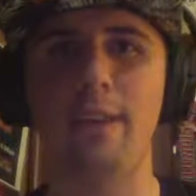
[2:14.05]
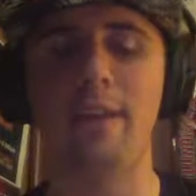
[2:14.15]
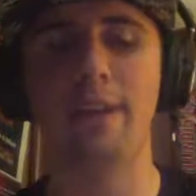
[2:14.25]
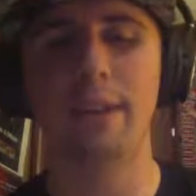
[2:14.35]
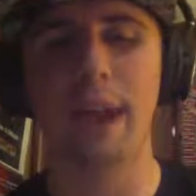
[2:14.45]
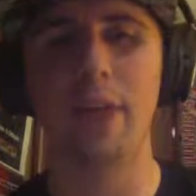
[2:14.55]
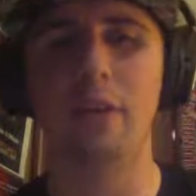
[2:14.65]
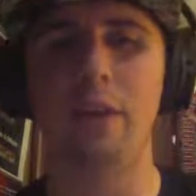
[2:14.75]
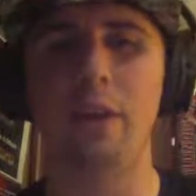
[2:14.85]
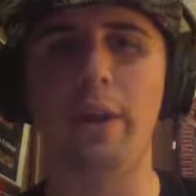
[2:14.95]
And yeah, I
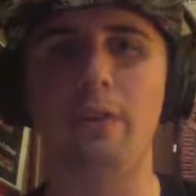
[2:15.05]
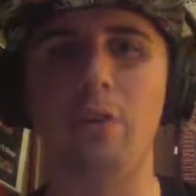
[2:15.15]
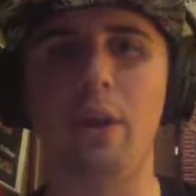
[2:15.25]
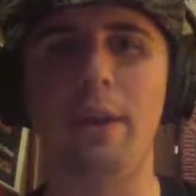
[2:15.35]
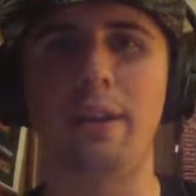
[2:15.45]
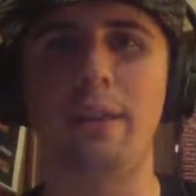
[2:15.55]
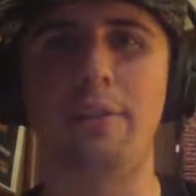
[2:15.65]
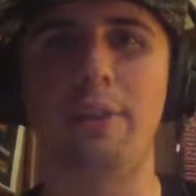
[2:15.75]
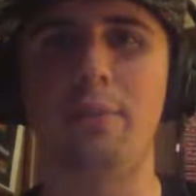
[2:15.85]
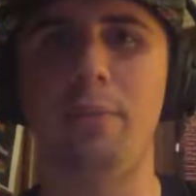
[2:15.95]
know they don't have a great
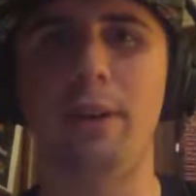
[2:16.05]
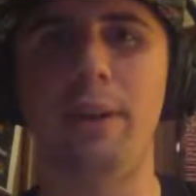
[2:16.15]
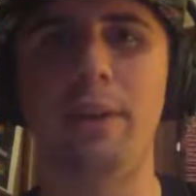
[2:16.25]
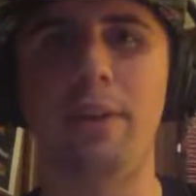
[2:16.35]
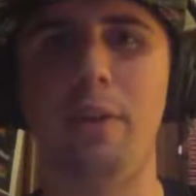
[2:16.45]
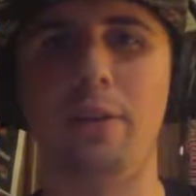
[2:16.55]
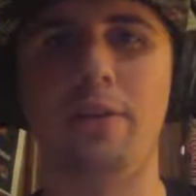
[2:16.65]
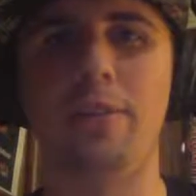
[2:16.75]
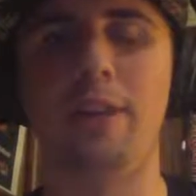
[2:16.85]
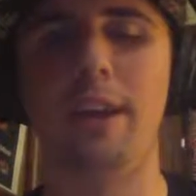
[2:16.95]
defense, but
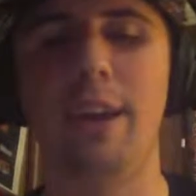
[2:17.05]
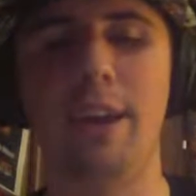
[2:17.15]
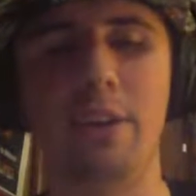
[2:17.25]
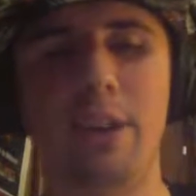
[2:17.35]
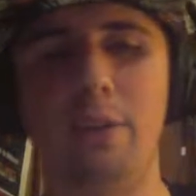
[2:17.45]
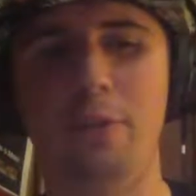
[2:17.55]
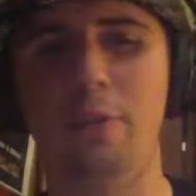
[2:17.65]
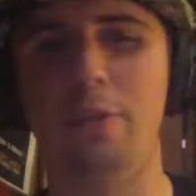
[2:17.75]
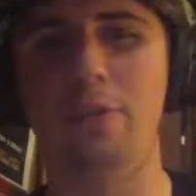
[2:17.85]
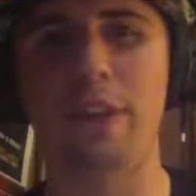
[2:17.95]
this is Nick
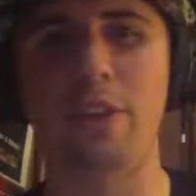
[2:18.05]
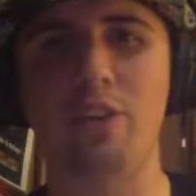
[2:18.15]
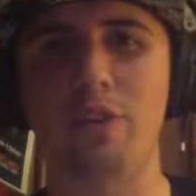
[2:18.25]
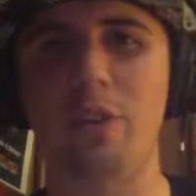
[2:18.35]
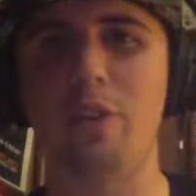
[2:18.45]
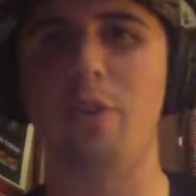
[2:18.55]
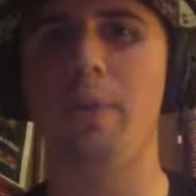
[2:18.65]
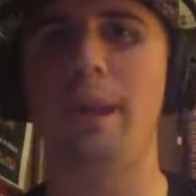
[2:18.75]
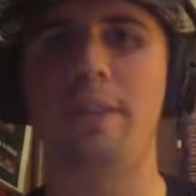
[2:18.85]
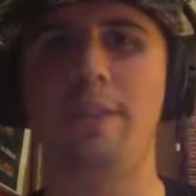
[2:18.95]
Foles, the second string
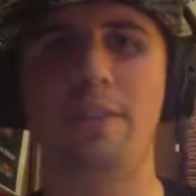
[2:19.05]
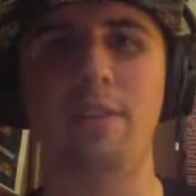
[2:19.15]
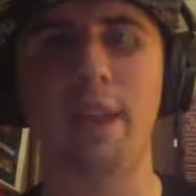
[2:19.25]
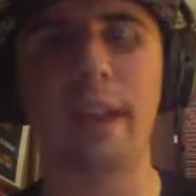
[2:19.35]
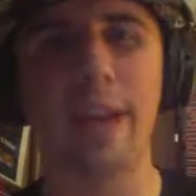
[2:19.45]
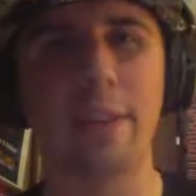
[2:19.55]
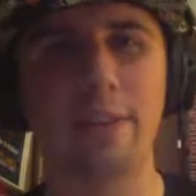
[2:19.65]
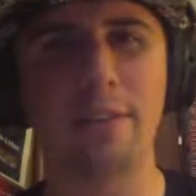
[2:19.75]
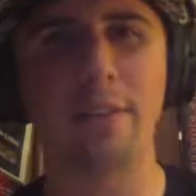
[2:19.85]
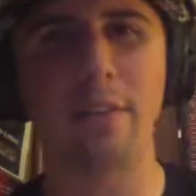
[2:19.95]
quarterback. This
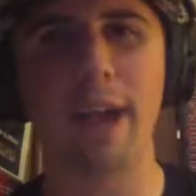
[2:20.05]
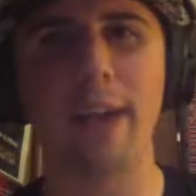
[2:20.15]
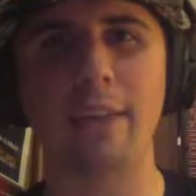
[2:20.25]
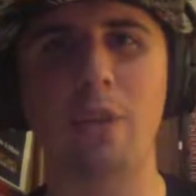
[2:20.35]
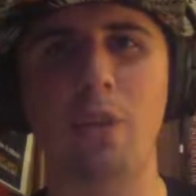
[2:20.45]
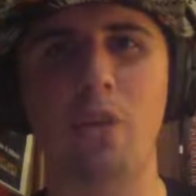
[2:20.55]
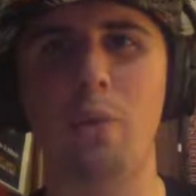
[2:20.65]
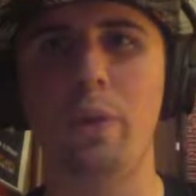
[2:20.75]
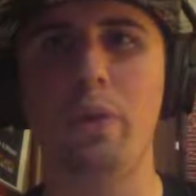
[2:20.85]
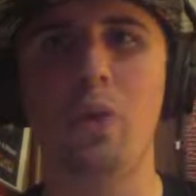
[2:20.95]
isn't like
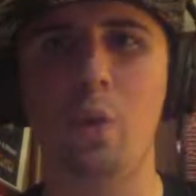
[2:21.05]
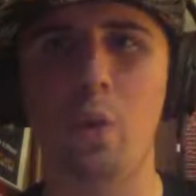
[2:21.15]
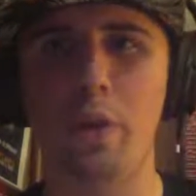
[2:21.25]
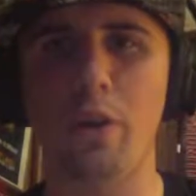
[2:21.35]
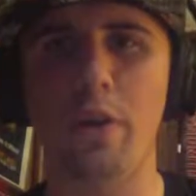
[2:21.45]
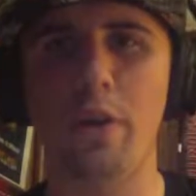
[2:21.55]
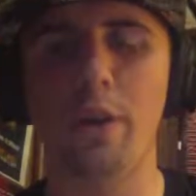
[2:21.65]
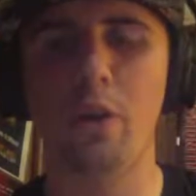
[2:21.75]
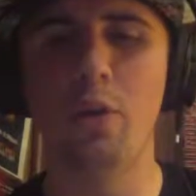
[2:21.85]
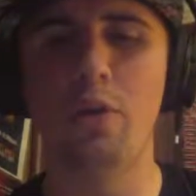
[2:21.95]
when Kurt Warner,
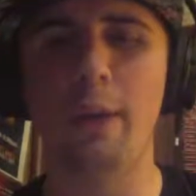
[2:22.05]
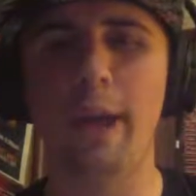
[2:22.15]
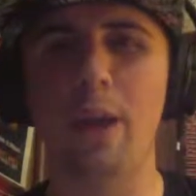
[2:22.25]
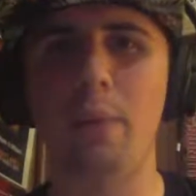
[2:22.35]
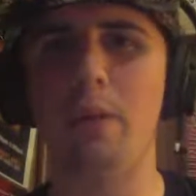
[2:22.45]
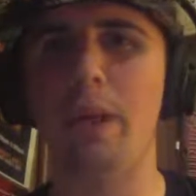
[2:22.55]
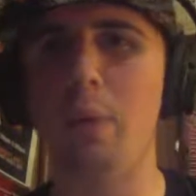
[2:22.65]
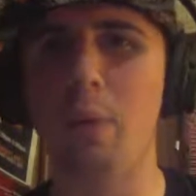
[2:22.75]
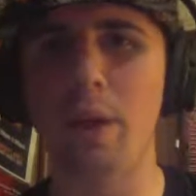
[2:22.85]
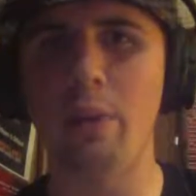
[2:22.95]
who was a backup when
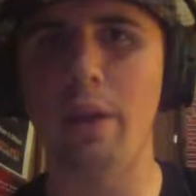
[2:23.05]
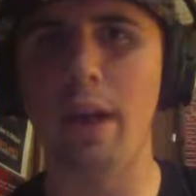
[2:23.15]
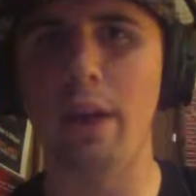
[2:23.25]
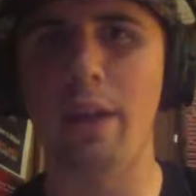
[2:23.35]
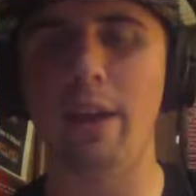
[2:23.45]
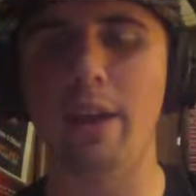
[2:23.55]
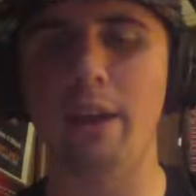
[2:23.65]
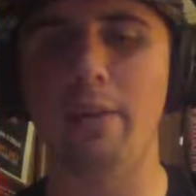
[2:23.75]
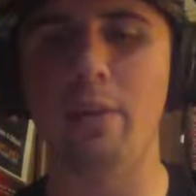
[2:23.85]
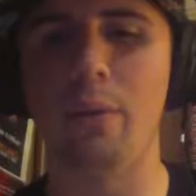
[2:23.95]
he won it with
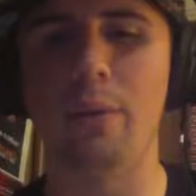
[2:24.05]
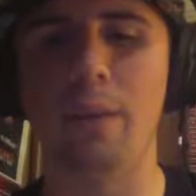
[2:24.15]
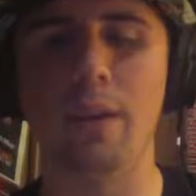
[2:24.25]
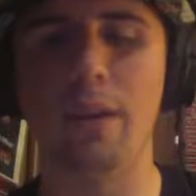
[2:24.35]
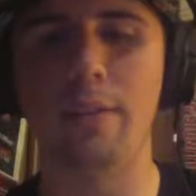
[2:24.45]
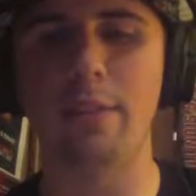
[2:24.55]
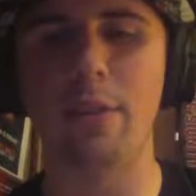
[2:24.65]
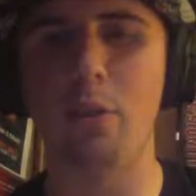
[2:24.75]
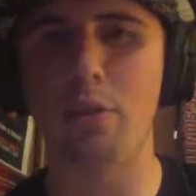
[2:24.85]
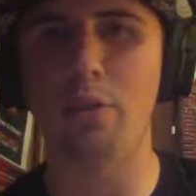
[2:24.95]
the
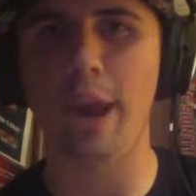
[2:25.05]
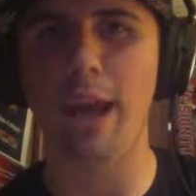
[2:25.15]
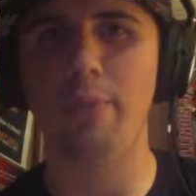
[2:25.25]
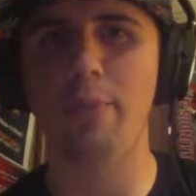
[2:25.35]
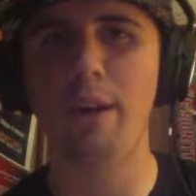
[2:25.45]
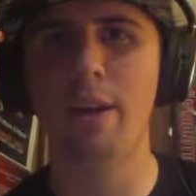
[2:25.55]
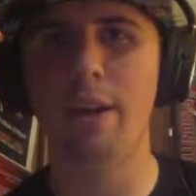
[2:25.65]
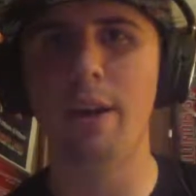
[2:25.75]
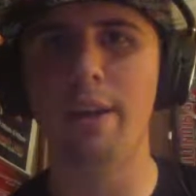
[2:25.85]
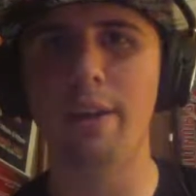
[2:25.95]
St. Louis Rams
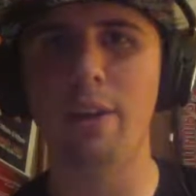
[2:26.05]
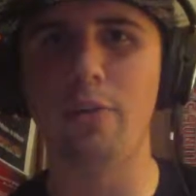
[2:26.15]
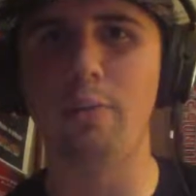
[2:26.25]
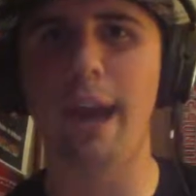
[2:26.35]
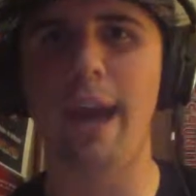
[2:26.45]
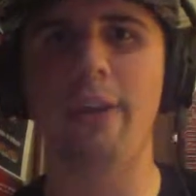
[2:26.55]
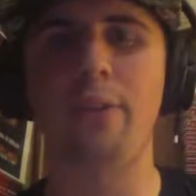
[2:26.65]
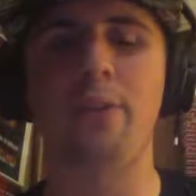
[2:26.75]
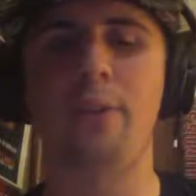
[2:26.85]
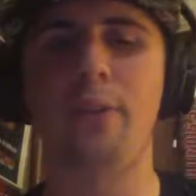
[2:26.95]
years
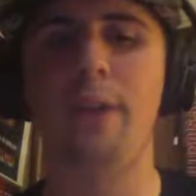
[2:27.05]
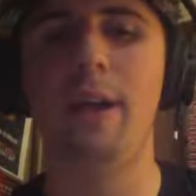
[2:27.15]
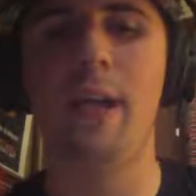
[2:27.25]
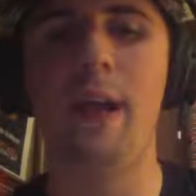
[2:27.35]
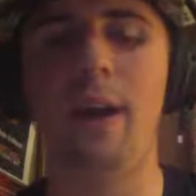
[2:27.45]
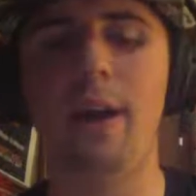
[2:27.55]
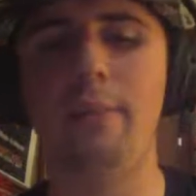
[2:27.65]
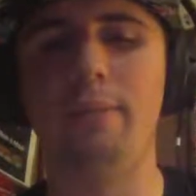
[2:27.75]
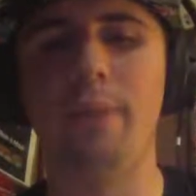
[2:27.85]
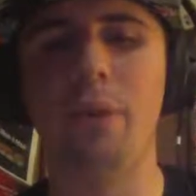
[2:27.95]
back, or
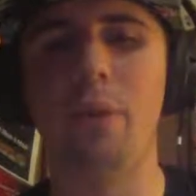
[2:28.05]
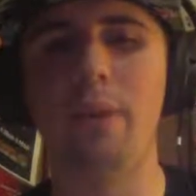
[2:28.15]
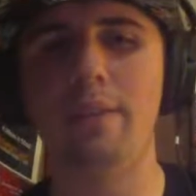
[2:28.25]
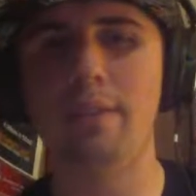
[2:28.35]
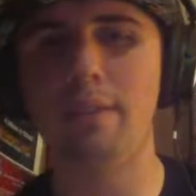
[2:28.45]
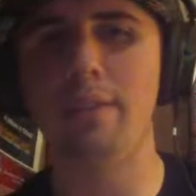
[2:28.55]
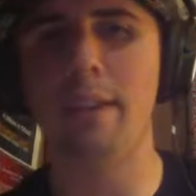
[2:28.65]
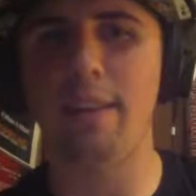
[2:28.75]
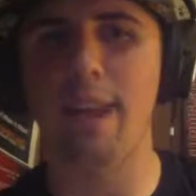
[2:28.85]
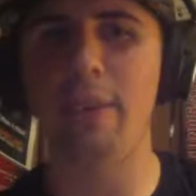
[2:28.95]
instances
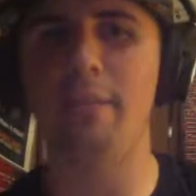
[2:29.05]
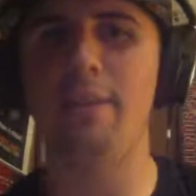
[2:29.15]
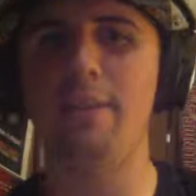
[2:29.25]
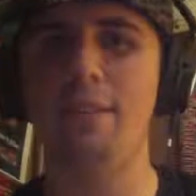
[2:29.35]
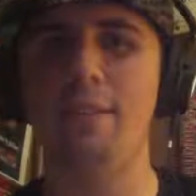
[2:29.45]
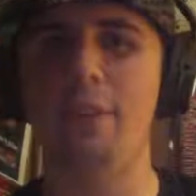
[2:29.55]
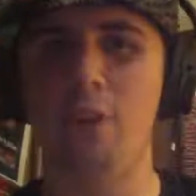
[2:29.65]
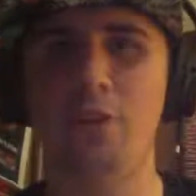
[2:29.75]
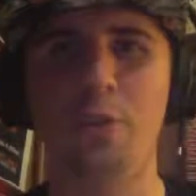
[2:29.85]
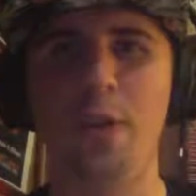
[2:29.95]
like that. This is
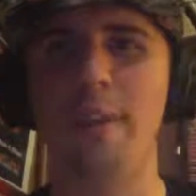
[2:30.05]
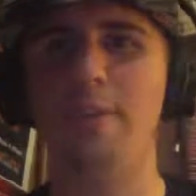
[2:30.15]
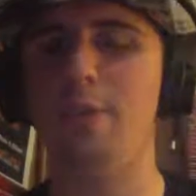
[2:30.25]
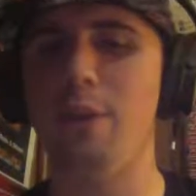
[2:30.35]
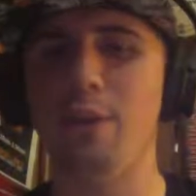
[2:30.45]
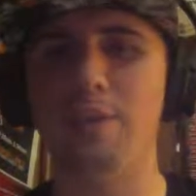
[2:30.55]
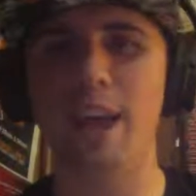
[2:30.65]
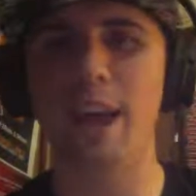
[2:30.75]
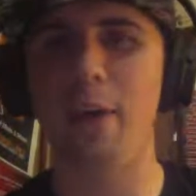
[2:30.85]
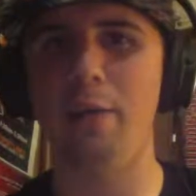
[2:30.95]
Carson Wentz. If he were to
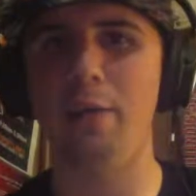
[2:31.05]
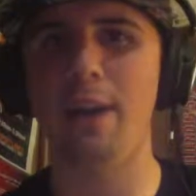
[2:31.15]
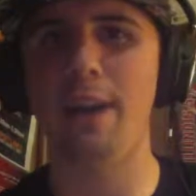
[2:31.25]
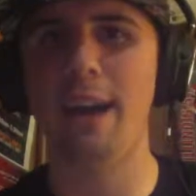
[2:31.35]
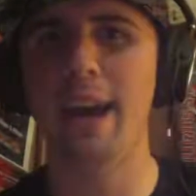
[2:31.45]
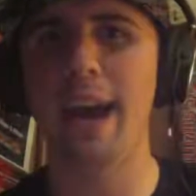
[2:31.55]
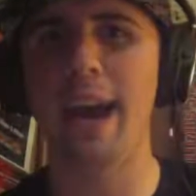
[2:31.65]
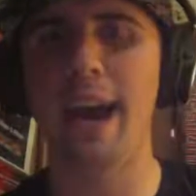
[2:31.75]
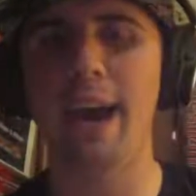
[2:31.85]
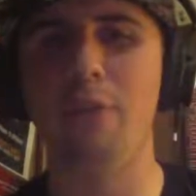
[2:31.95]
stay healthy,
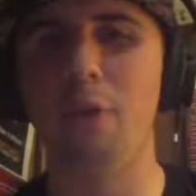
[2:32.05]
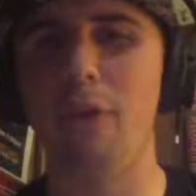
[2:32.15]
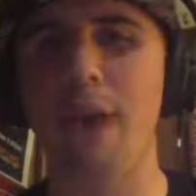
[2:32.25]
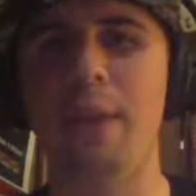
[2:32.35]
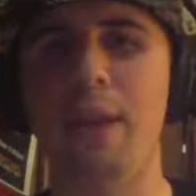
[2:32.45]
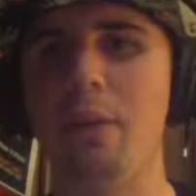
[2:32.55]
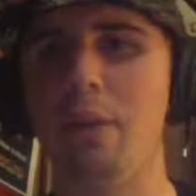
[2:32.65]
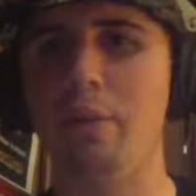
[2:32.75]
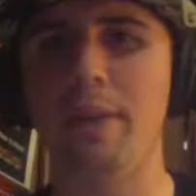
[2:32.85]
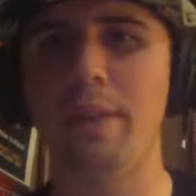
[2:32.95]
I have no doubt that he would
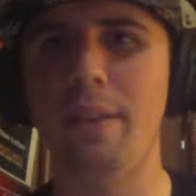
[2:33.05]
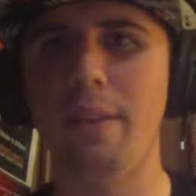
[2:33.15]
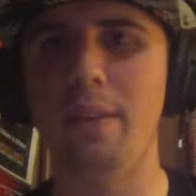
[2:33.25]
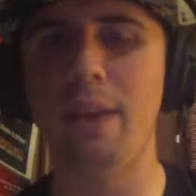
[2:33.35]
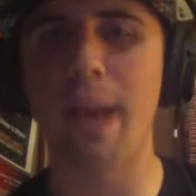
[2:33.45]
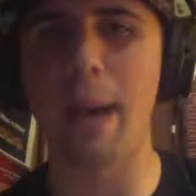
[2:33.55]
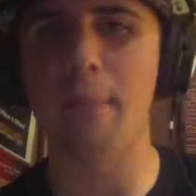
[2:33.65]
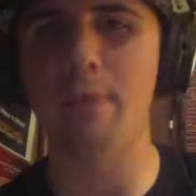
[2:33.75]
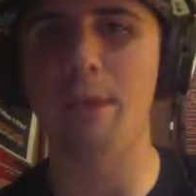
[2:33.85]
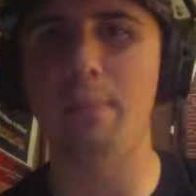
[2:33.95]
have been the league
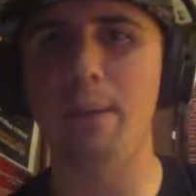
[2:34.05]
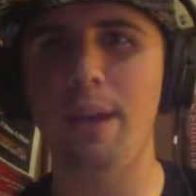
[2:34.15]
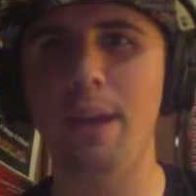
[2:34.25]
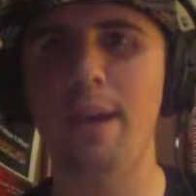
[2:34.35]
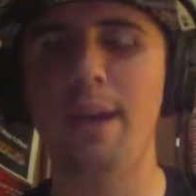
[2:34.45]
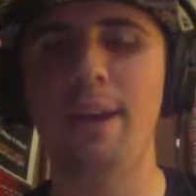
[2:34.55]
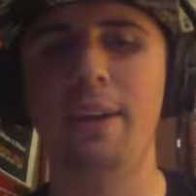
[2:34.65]
MVP.